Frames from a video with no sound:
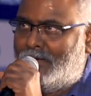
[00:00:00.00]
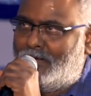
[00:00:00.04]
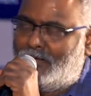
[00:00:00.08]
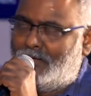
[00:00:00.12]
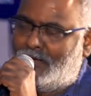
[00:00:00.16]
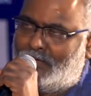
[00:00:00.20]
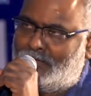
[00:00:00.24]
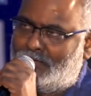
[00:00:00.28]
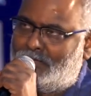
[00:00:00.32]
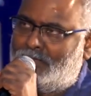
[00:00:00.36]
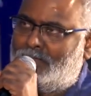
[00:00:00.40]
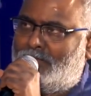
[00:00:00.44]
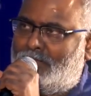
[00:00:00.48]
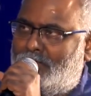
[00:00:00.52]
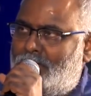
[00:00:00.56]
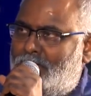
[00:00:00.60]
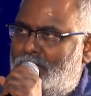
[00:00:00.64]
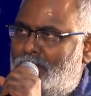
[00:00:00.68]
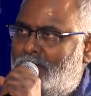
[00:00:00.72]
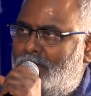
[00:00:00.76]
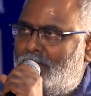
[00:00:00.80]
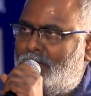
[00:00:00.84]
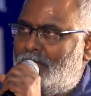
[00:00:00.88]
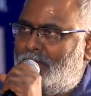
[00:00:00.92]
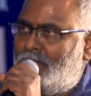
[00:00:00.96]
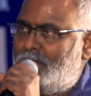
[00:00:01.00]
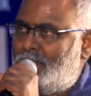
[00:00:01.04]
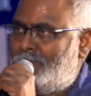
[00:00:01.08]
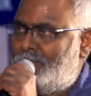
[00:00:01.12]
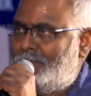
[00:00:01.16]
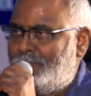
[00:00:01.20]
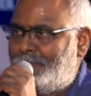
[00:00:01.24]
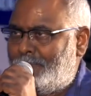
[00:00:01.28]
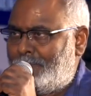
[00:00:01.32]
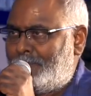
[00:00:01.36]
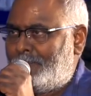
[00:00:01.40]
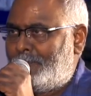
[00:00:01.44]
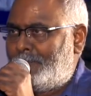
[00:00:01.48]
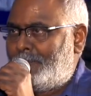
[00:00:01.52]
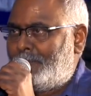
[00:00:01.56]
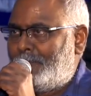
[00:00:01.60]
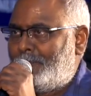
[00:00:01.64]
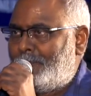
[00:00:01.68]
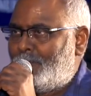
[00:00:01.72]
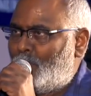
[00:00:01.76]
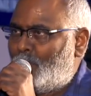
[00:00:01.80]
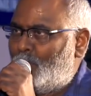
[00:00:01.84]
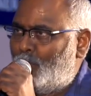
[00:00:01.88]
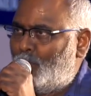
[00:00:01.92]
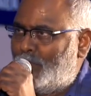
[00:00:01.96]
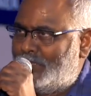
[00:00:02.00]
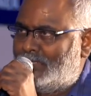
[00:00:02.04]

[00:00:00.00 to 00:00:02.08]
and other uh,